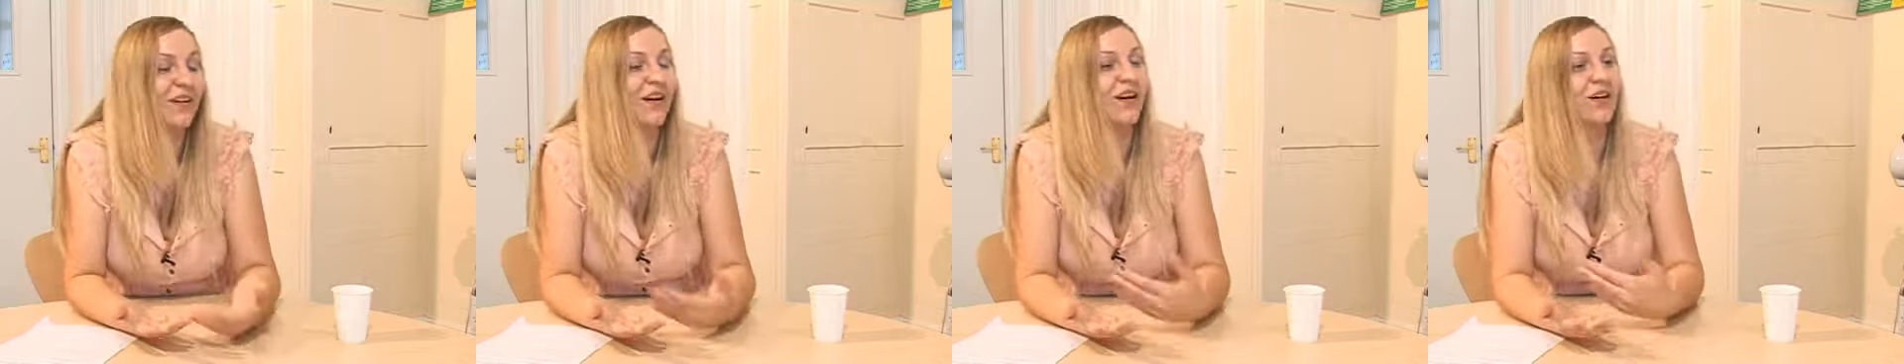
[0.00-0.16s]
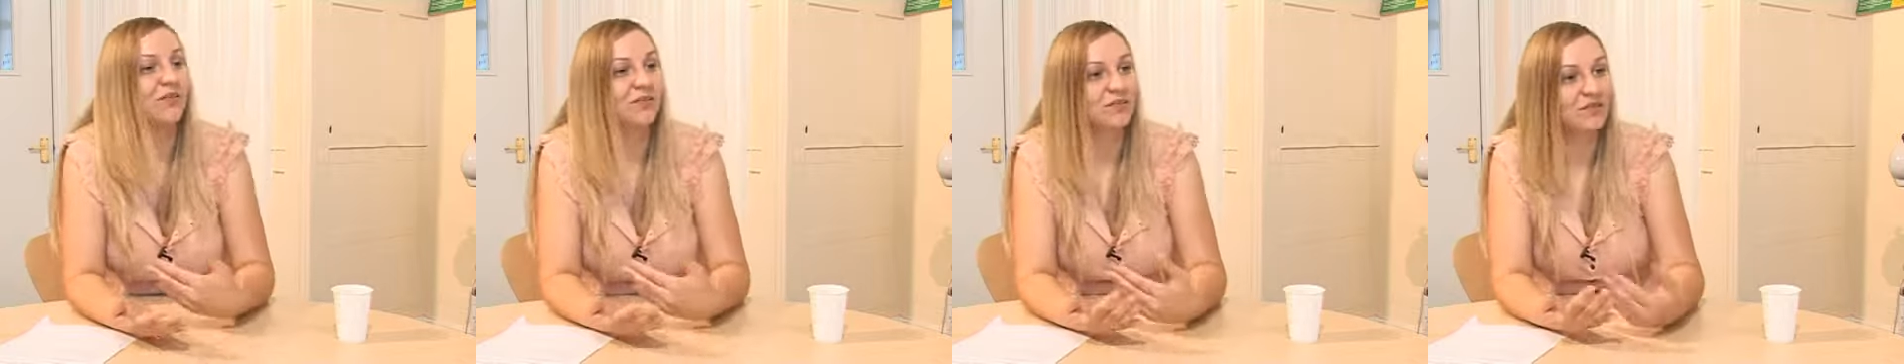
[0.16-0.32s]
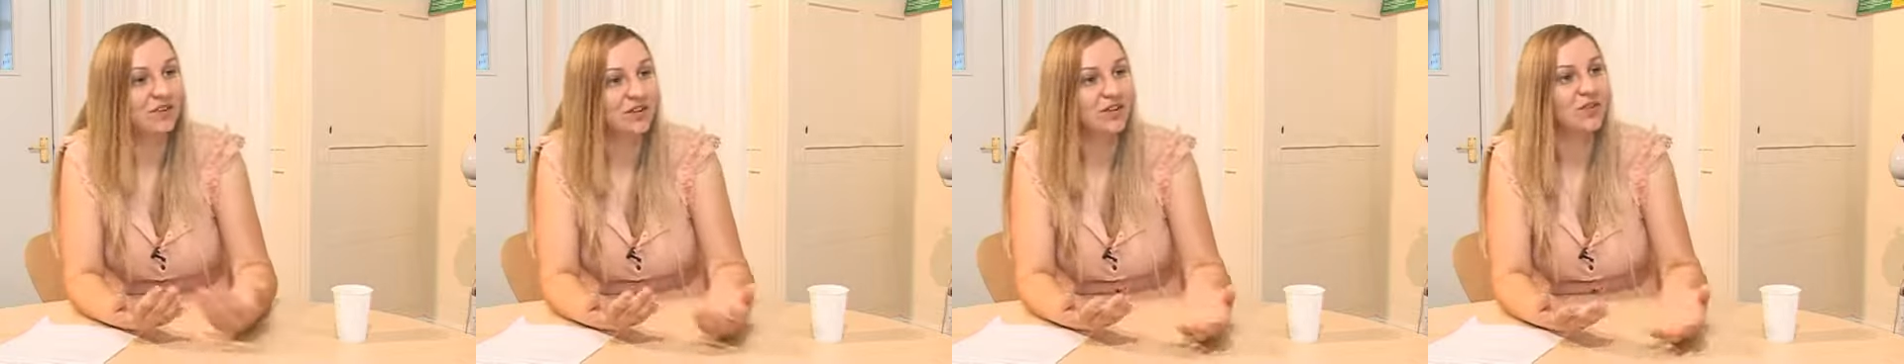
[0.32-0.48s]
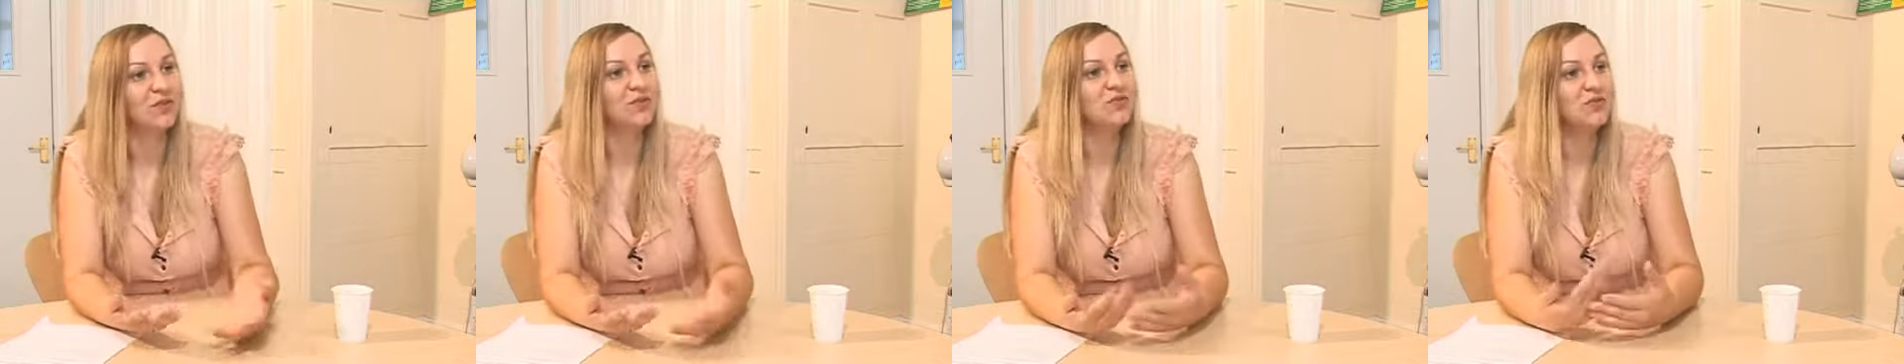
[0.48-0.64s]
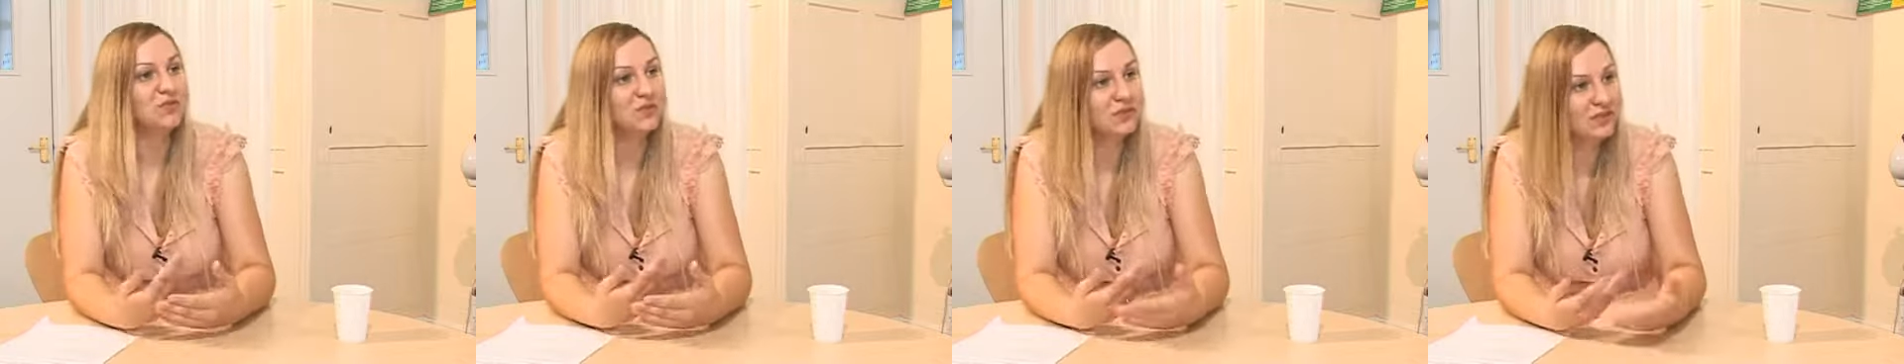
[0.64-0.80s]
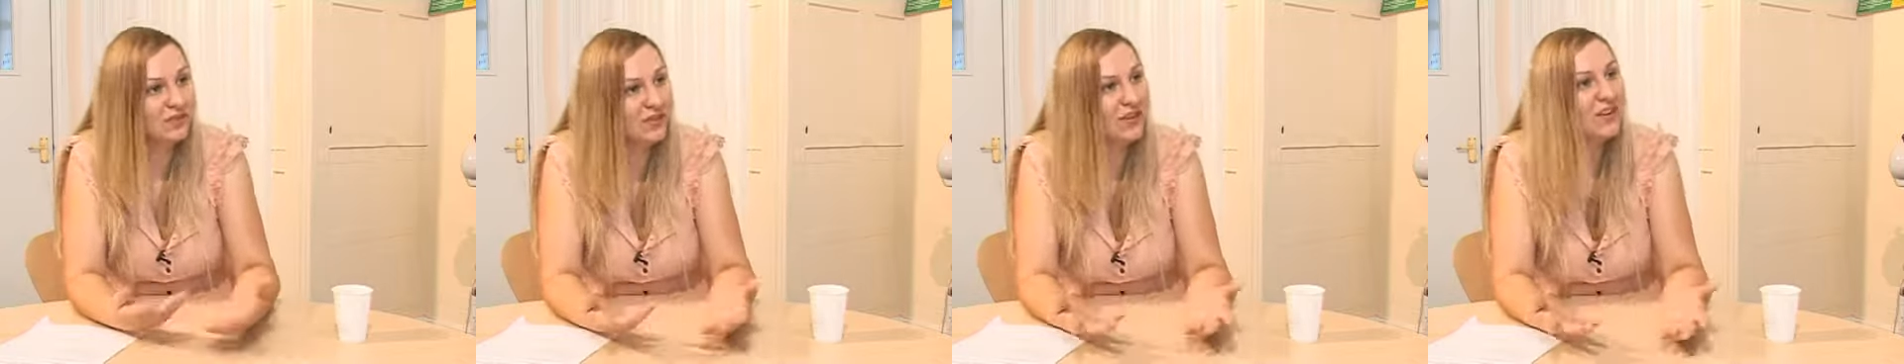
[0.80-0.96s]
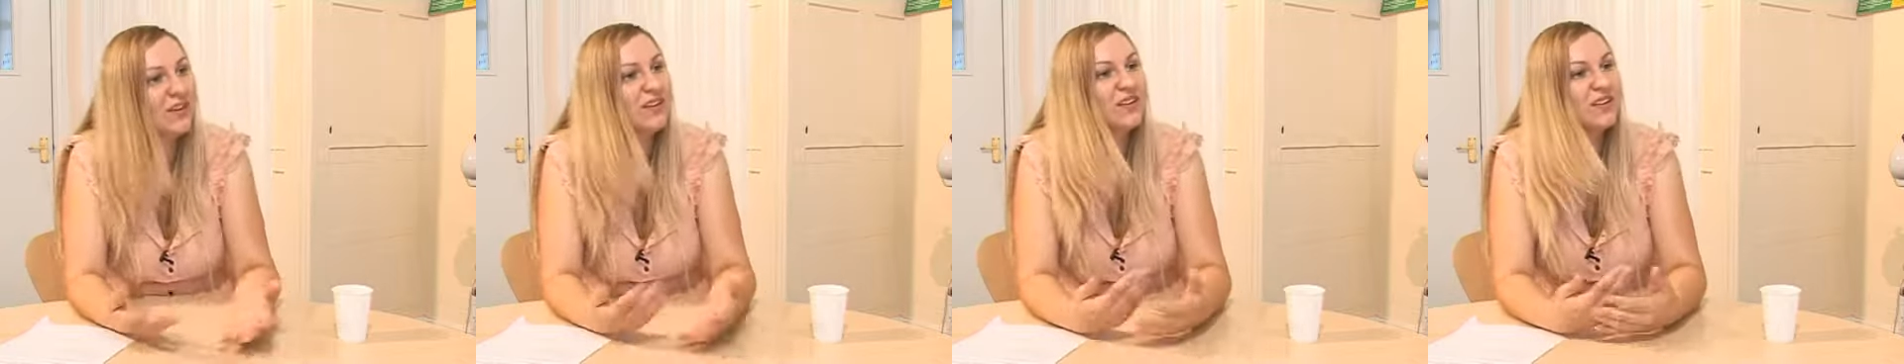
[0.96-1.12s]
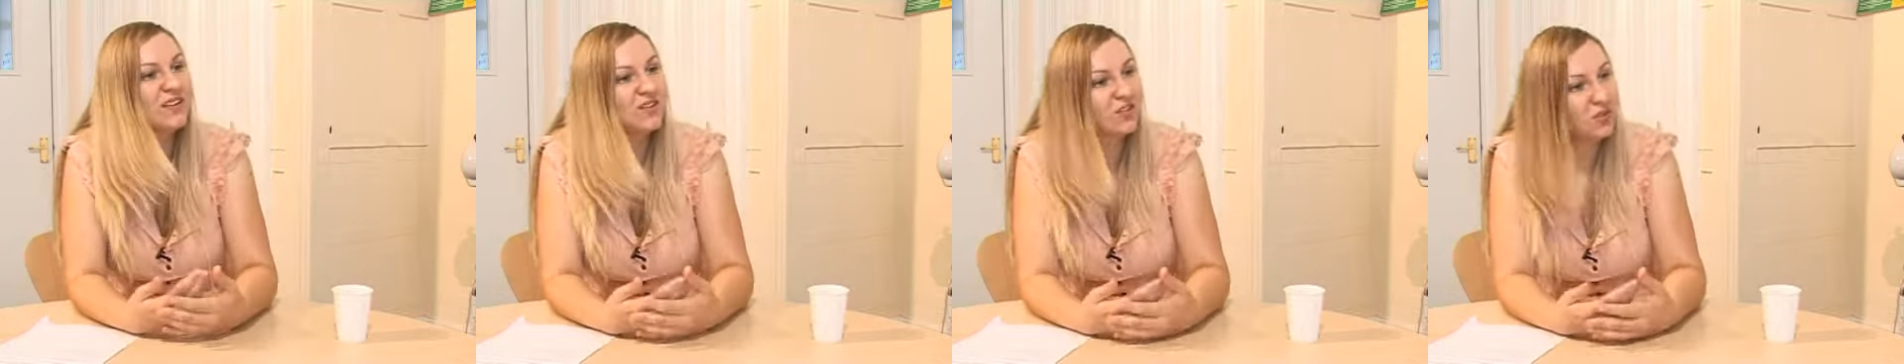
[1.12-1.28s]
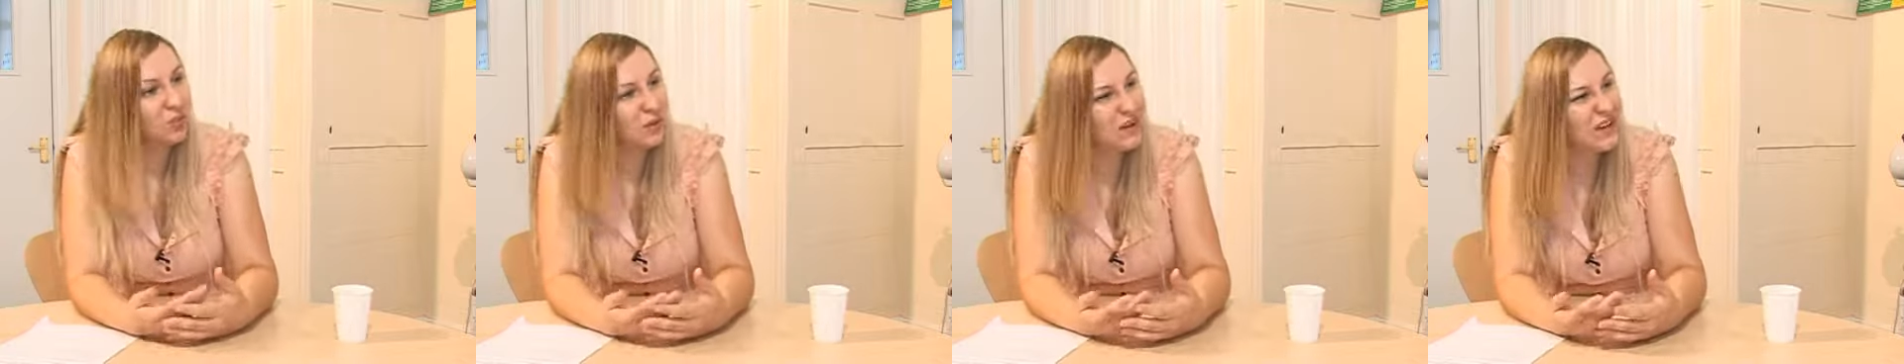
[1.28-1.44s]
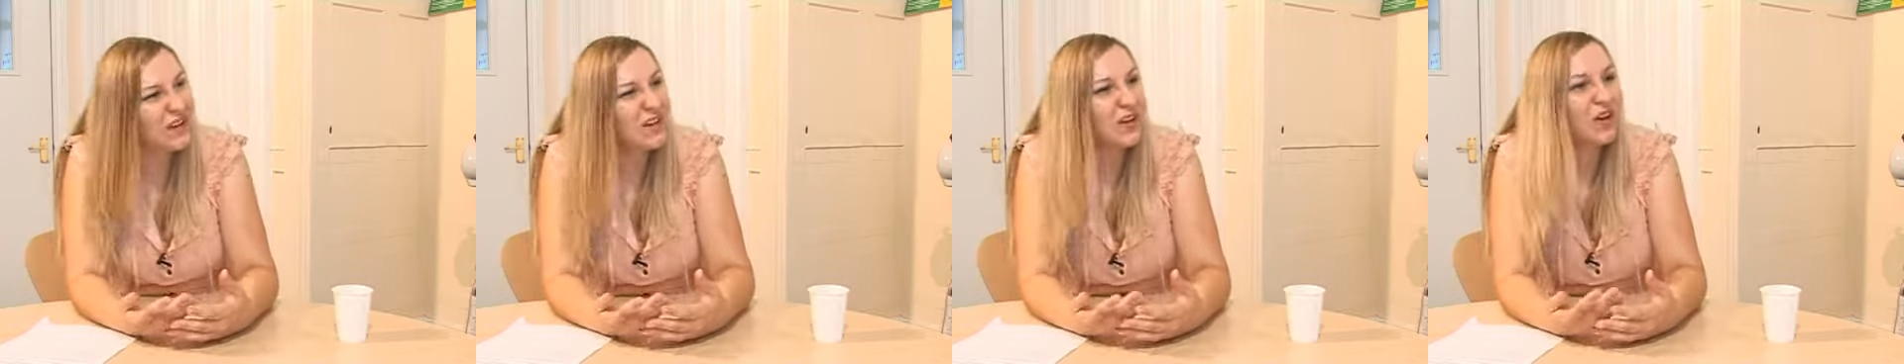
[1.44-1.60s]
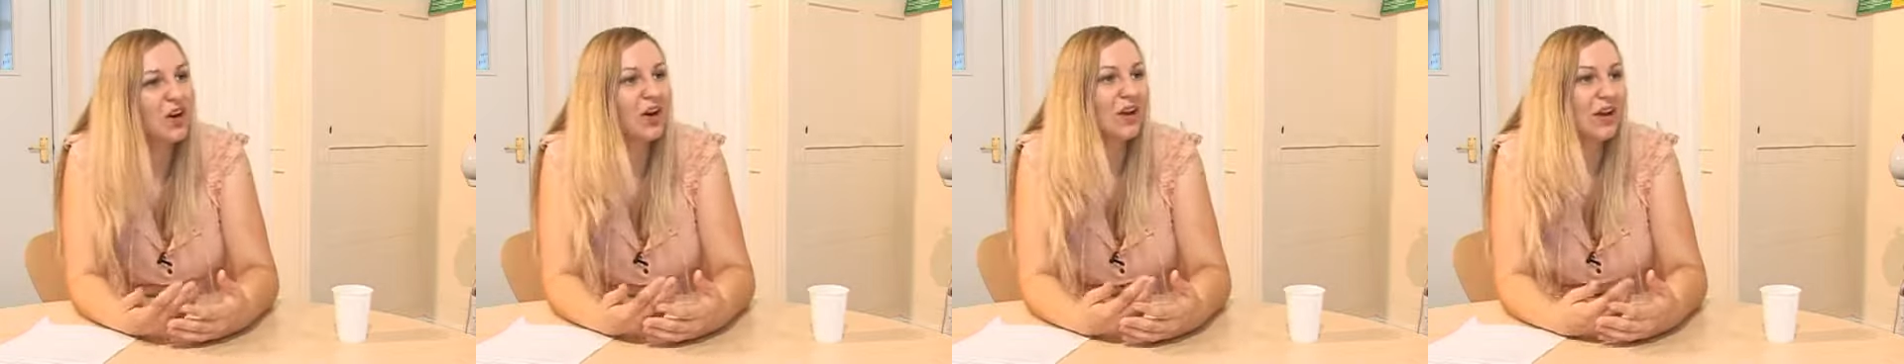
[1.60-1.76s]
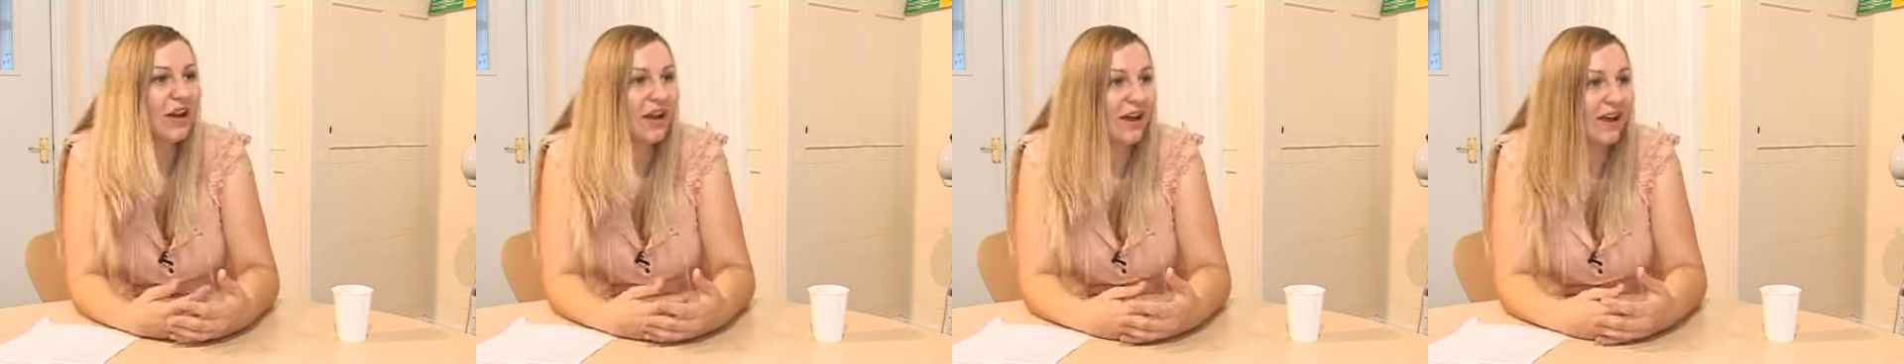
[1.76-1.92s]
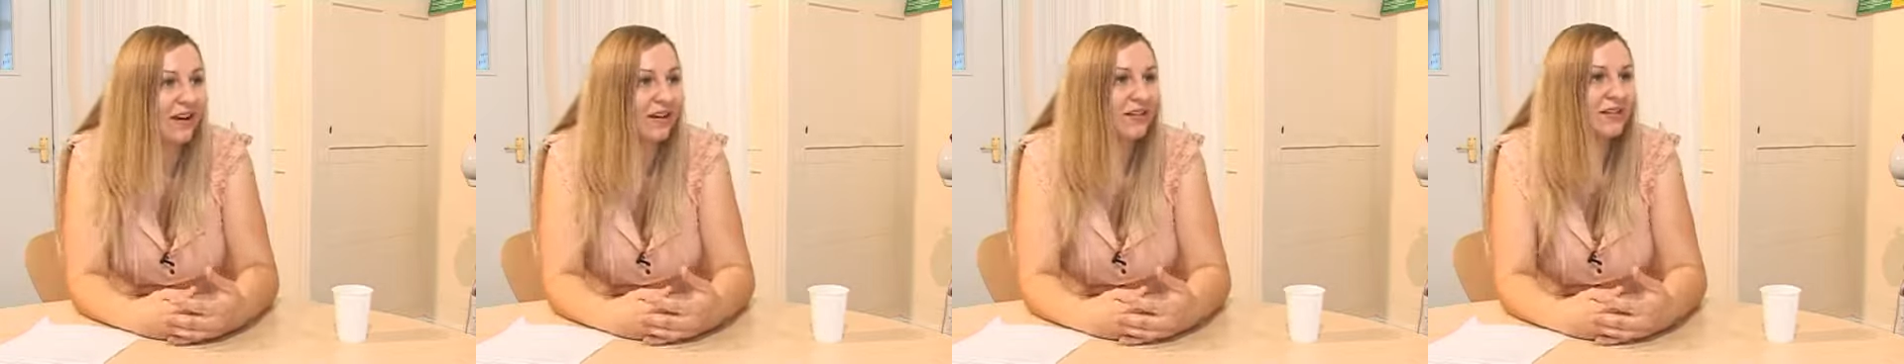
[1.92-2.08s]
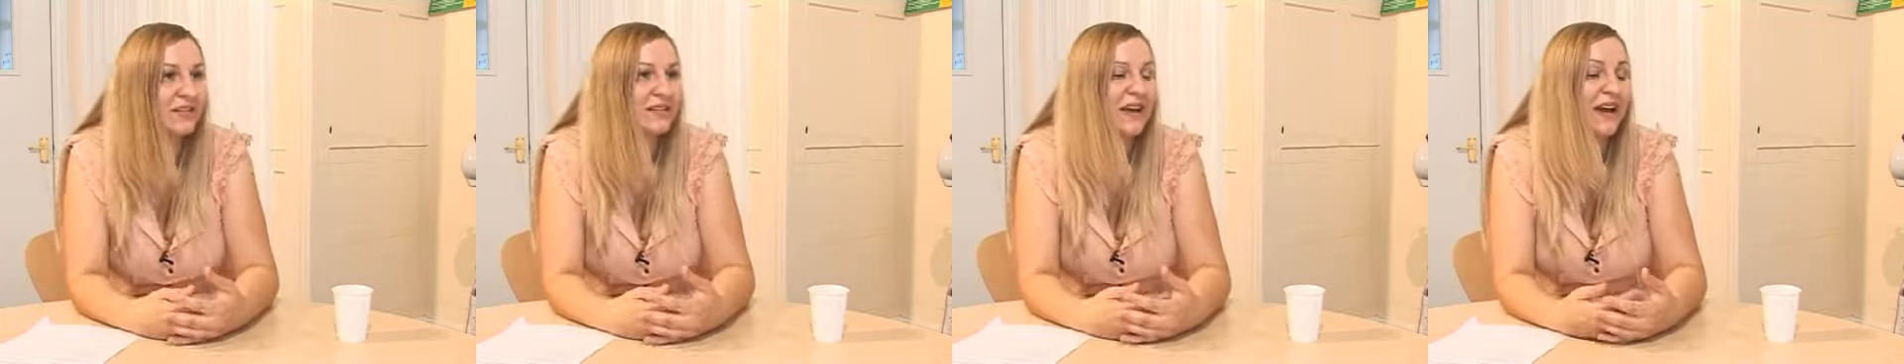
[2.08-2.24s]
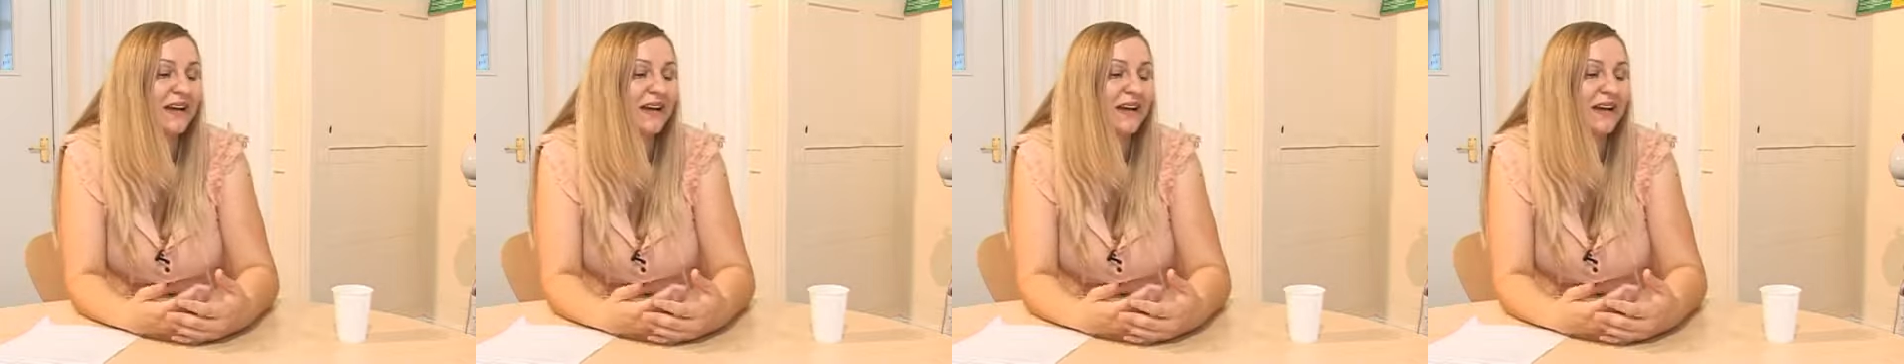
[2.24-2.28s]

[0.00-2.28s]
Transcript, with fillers: um, you know, she was swinging her legs,